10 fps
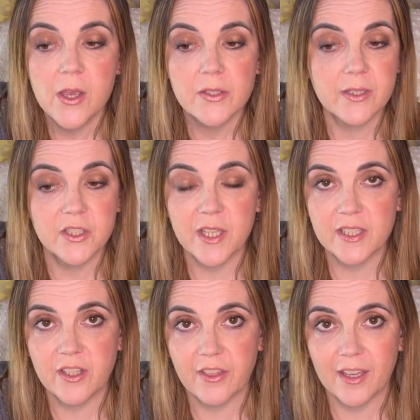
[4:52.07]
So now she has
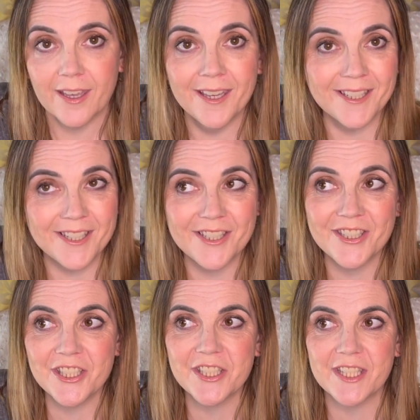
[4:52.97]
nothing.
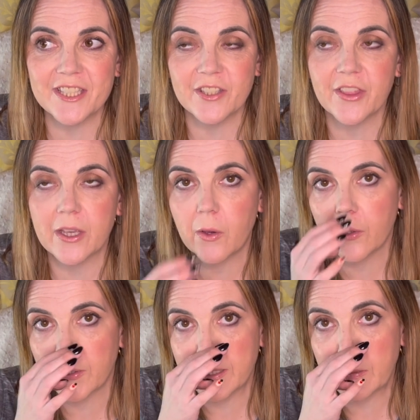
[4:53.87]
She just has nothing. All
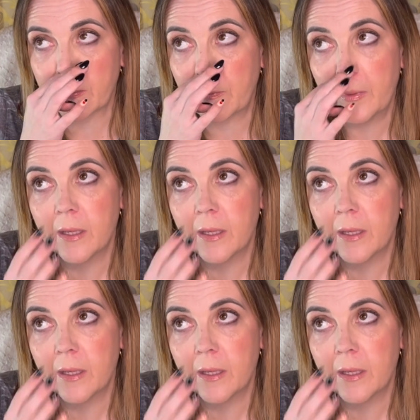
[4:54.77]
her income